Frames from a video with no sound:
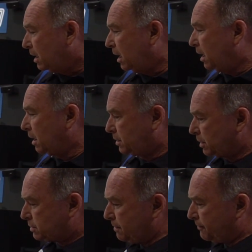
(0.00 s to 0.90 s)

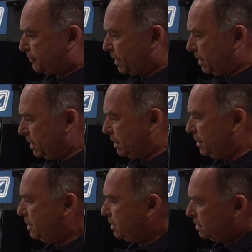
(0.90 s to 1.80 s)
Custom front
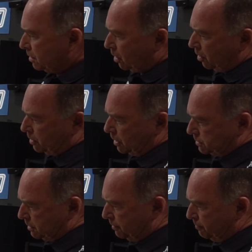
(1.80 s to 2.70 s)
end, all
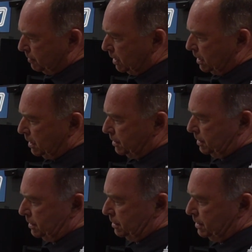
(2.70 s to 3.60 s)
custom
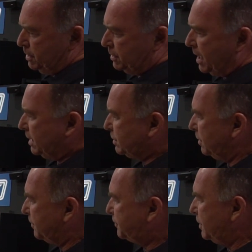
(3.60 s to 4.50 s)
intakes
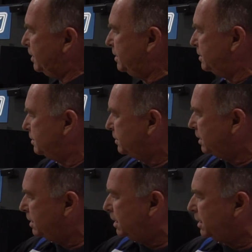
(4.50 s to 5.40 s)
on the front.
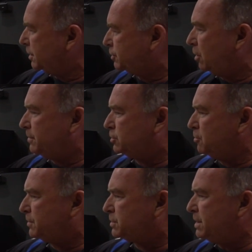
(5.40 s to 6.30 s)
The Shelby
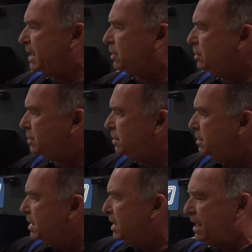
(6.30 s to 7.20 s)
Super Snake
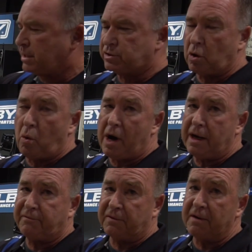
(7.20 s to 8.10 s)
hood, extra
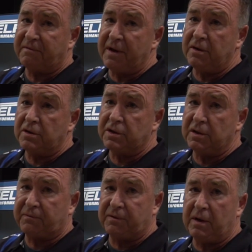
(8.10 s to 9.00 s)
wide front fenders
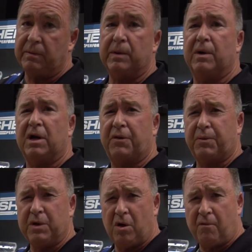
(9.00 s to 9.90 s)
in the front. We run a
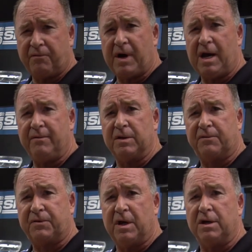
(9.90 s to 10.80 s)
305 in
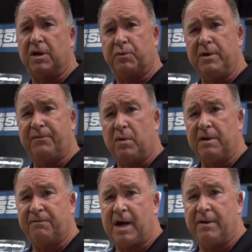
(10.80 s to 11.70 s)
the front and a
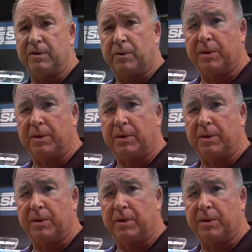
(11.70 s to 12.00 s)
345 in the